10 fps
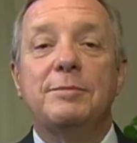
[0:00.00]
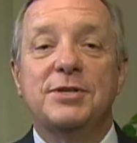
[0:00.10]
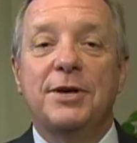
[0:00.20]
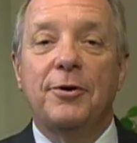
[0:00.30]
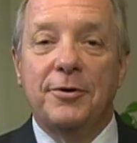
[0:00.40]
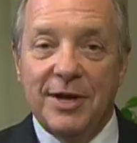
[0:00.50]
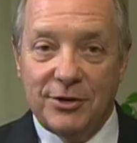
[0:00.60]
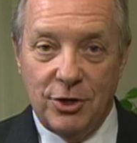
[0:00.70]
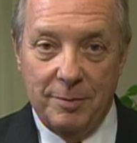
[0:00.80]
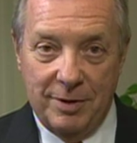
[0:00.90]
I'm Senator
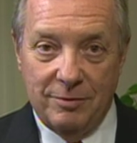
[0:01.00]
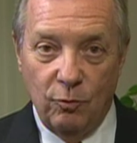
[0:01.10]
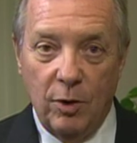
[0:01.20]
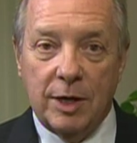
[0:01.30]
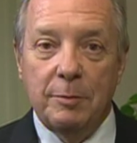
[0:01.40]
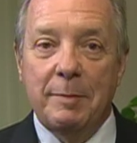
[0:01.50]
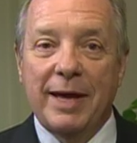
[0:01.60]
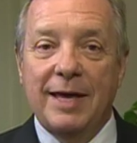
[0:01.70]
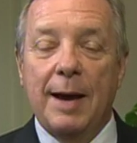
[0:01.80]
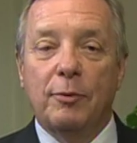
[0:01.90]
Dick Durbin. Welcome to
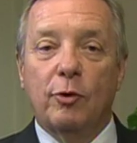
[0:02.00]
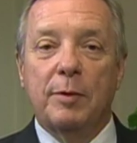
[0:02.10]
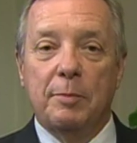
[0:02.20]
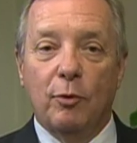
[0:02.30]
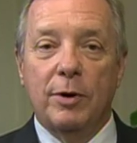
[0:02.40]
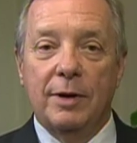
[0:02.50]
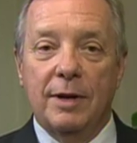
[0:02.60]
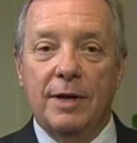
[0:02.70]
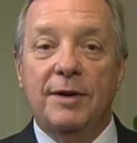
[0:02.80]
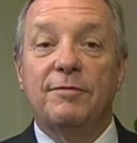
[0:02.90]
my Capitol Report,
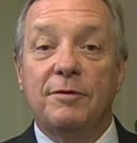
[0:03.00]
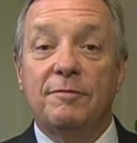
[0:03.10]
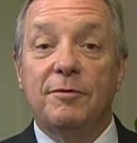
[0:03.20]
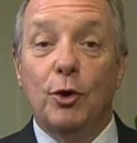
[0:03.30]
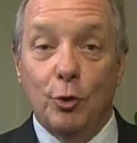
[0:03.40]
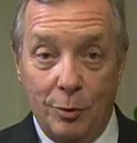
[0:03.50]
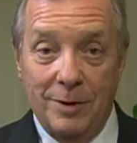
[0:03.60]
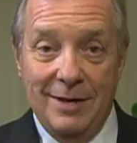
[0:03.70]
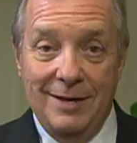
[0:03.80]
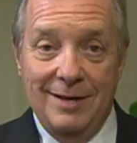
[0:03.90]
A Different
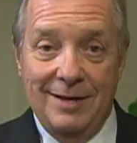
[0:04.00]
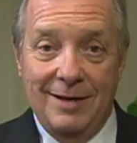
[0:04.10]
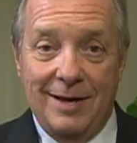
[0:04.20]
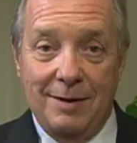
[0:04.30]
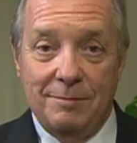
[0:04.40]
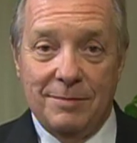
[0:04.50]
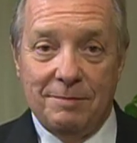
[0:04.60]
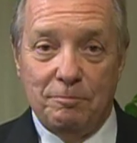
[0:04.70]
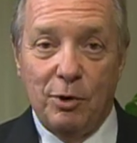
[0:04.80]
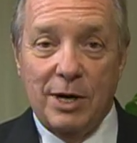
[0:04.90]
View.
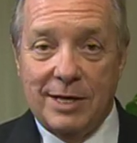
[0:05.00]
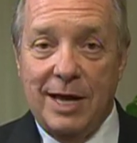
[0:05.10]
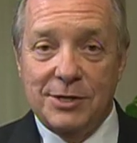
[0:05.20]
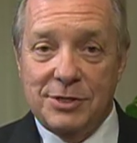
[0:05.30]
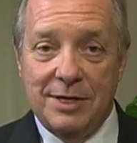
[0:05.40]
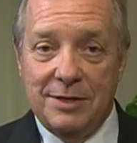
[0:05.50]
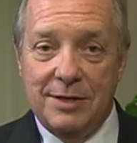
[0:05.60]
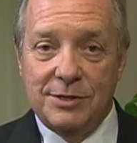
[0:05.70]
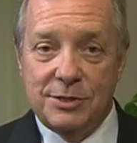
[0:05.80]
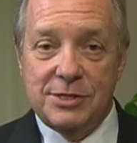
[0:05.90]
I'm broadcasting
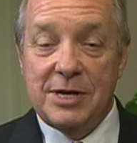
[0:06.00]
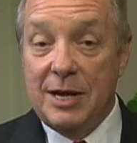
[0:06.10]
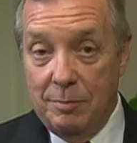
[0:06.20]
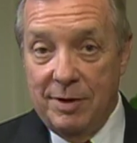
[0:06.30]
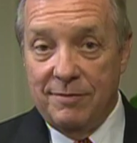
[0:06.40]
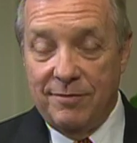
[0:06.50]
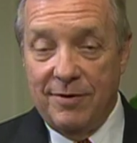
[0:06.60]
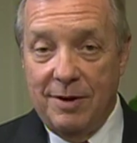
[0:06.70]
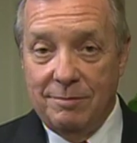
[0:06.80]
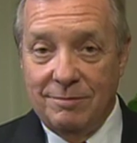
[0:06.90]
this segment
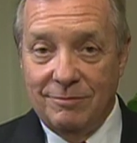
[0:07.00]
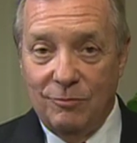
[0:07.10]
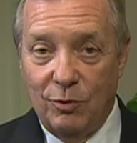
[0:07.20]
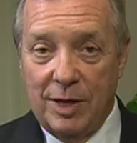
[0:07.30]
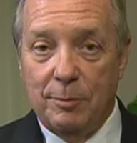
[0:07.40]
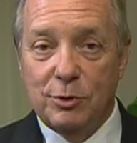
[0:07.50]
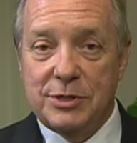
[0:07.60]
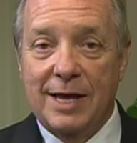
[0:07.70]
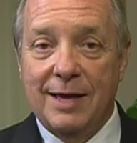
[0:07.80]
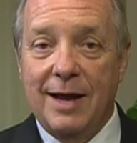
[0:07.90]
from one of the most
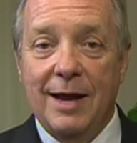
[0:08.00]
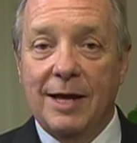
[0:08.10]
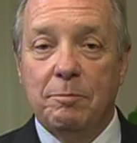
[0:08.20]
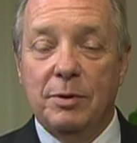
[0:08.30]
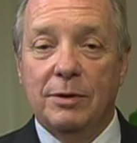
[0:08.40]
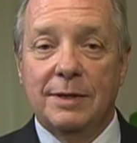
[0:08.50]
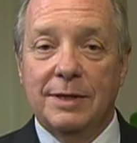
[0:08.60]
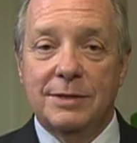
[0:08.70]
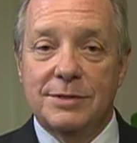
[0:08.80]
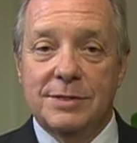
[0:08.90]
iconic
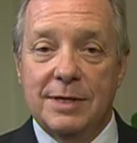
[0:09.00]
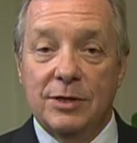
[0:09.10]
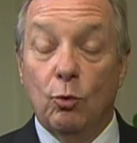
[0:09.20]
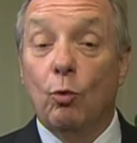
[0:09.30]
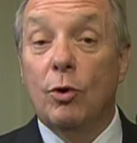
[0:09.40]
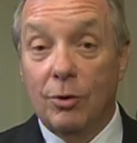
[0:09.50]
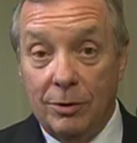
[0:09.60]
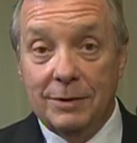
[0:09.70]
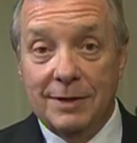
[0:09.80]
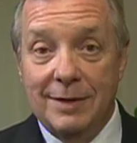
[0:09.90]
buildings in the world,